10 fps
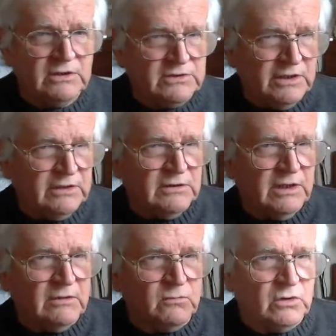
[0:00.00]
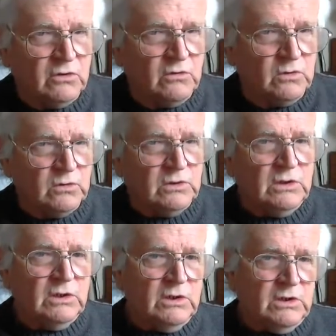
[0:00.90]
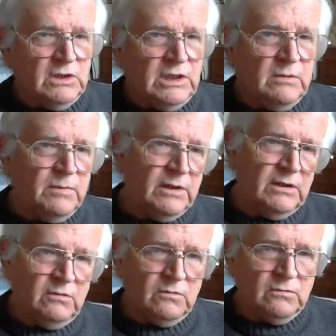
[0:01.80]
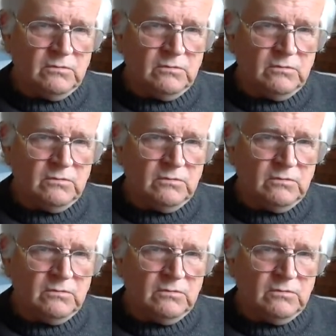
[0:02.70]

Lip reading: a second-hand one on eBay,